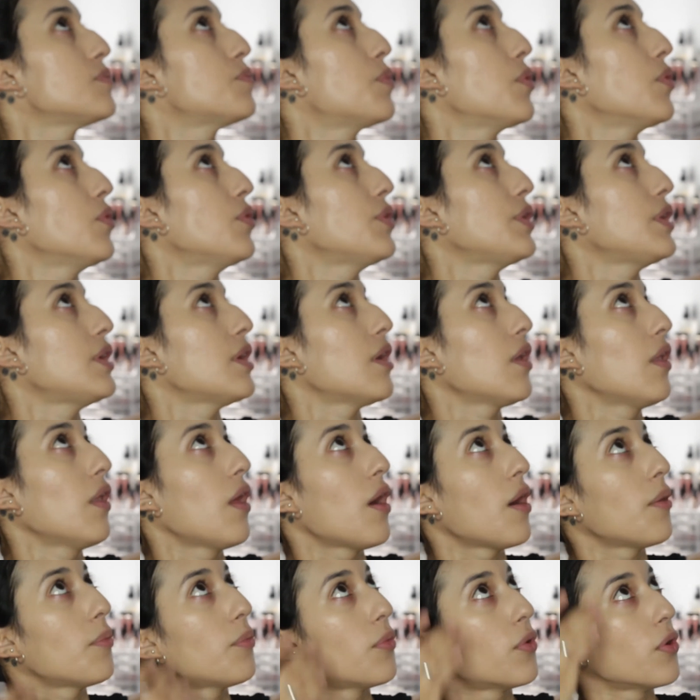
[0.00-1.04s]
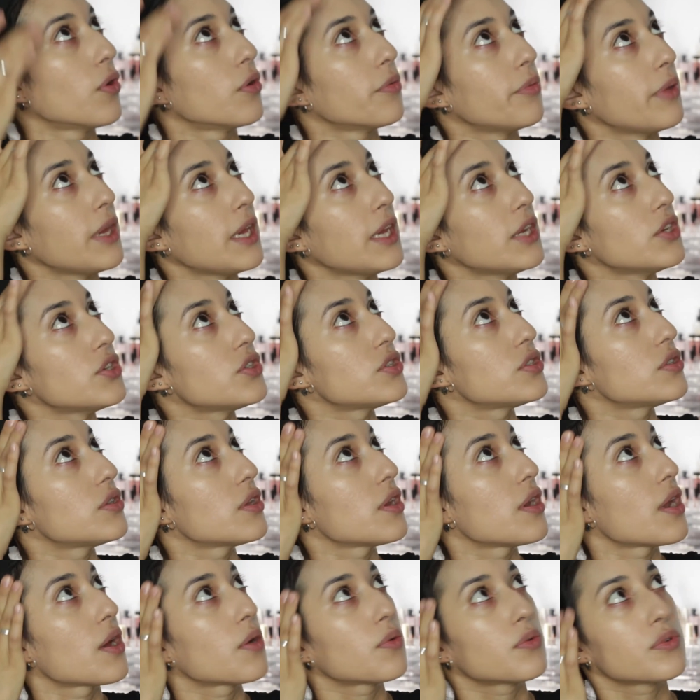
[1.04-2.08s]
pulling a lot more beige
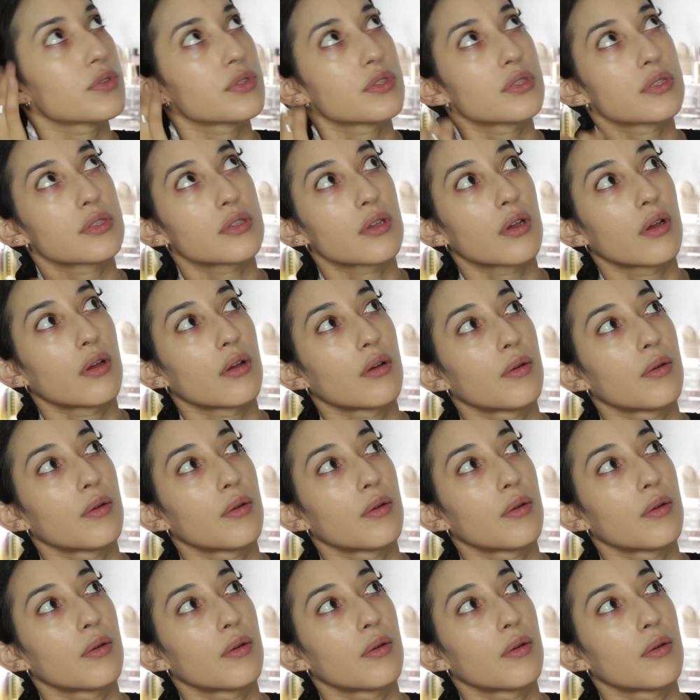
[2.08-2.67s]
than I was